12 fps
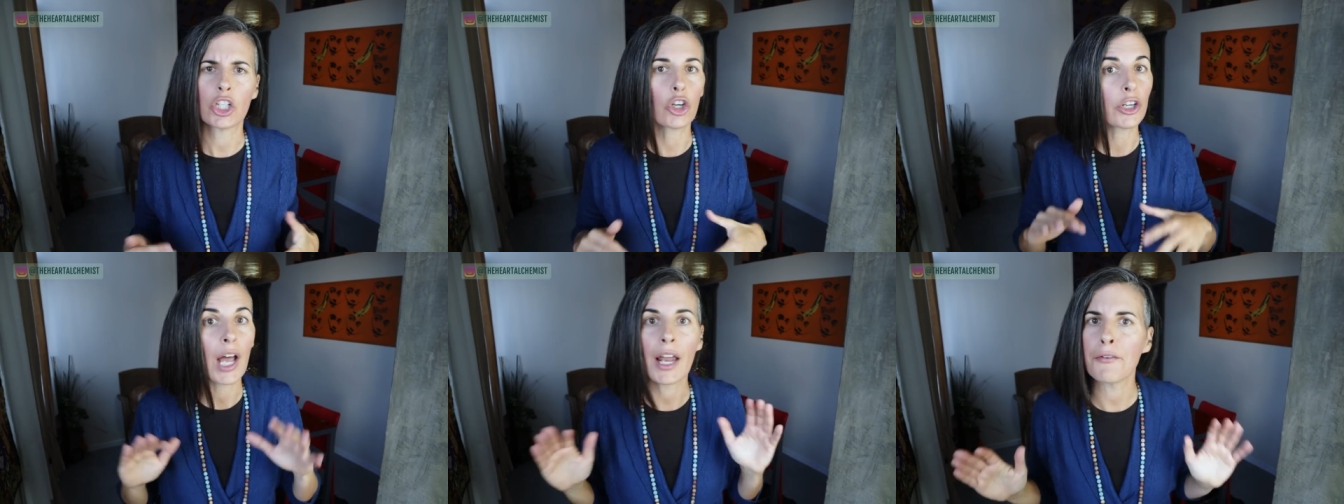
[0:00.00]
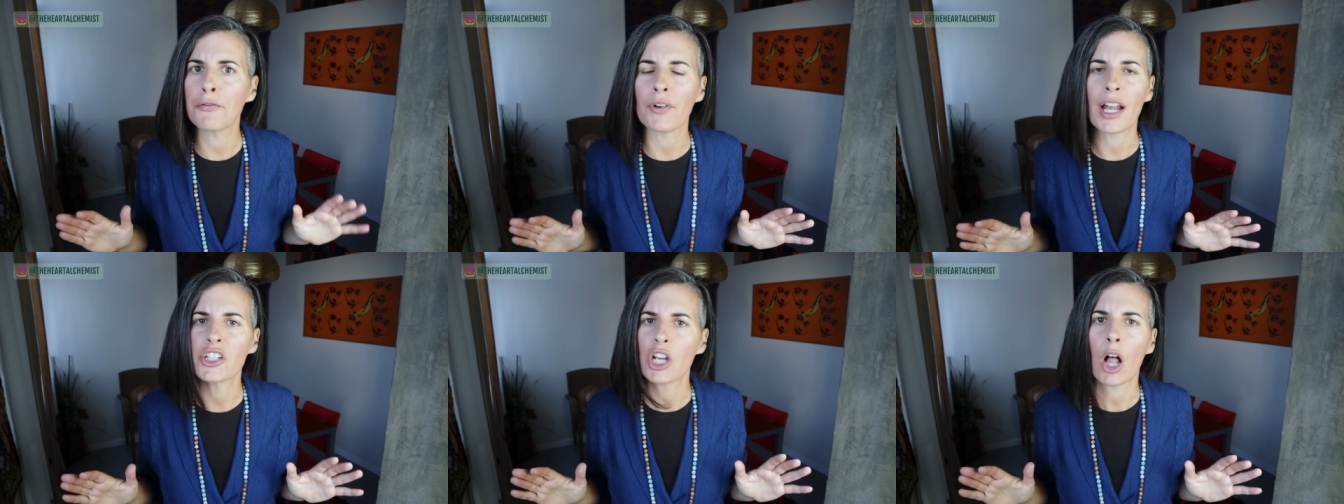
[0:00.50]
You're not a
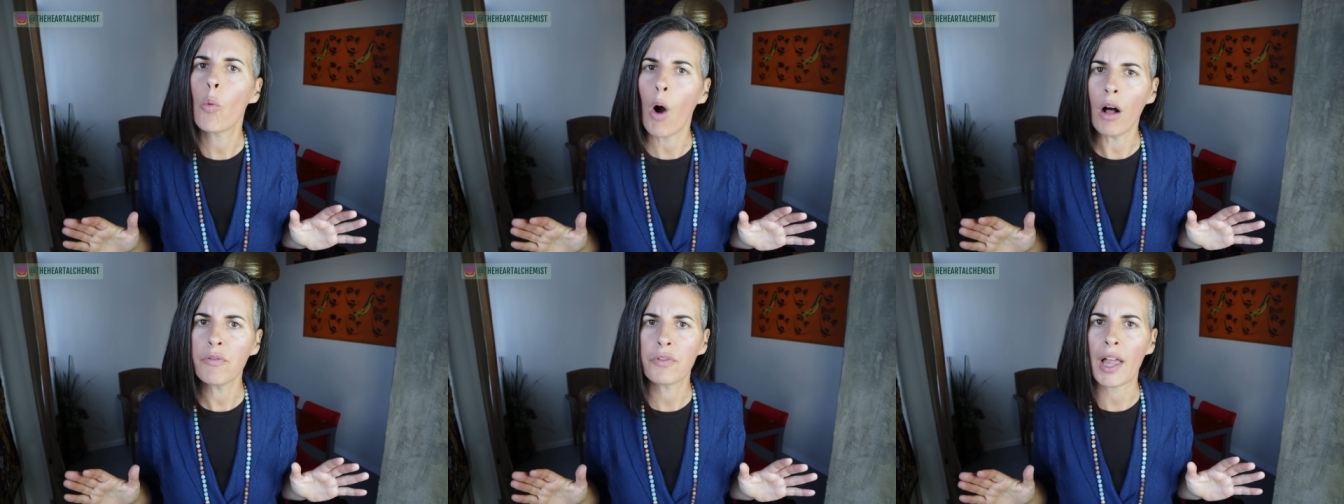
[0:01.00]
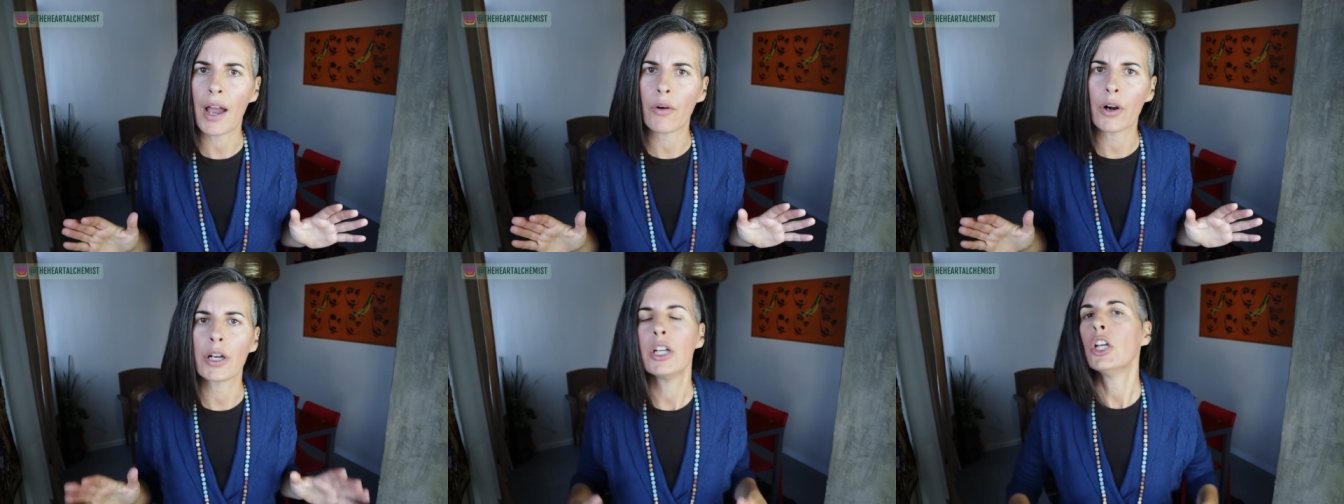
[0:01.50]
fragile
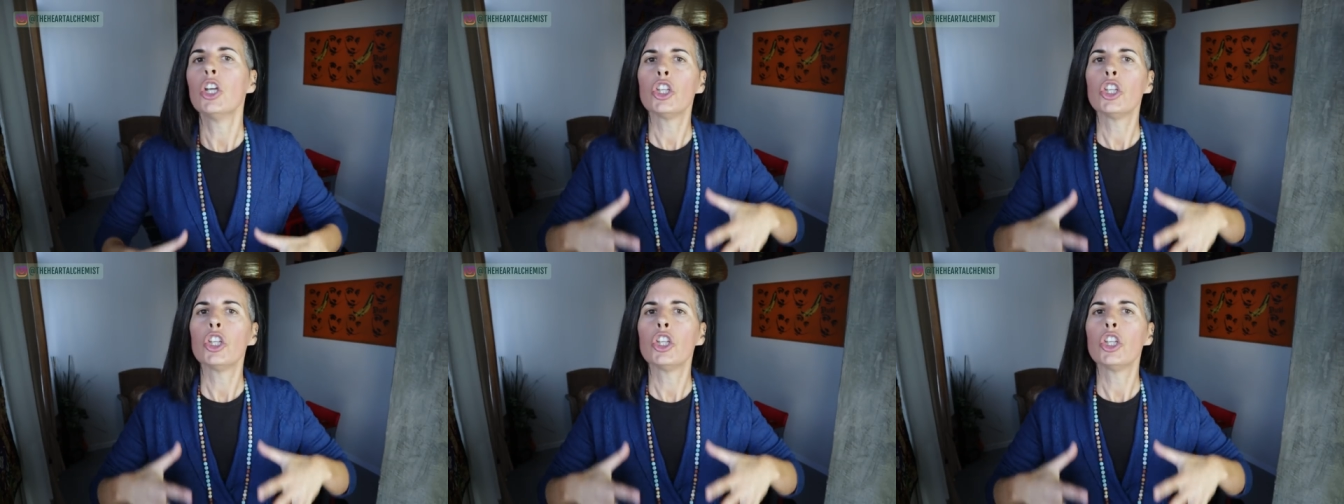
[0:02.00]
wallflower.